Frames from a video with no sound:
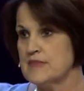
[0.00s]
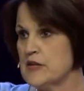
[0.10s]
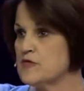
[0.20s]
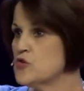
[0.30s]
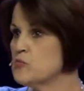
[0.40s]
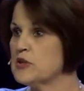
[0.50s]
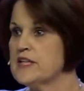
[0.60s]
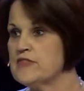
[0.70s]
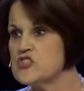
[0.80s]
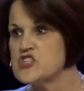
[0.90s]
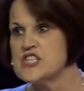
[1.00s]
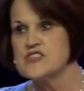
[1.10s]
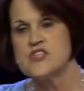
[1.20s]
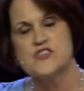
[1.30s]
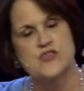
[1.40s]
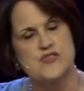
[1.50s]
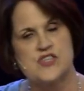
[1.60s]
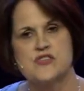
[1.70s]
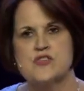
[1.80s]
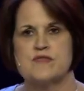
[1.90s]
if you believe in Jesus, your
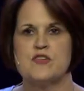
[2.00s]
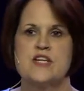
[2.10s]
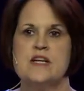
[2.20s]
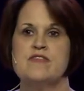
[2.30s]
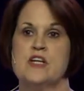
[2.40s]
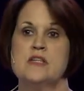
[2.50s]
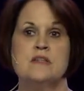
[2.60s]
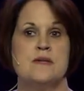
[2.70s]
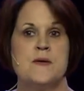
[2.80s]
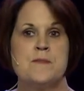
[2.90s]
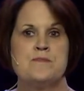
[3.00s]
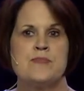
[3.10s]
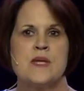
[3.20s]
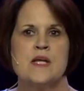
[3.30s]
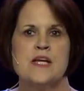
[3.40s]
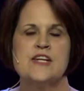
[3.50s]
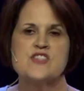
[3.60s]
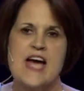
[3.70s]
sins are forgiven, it's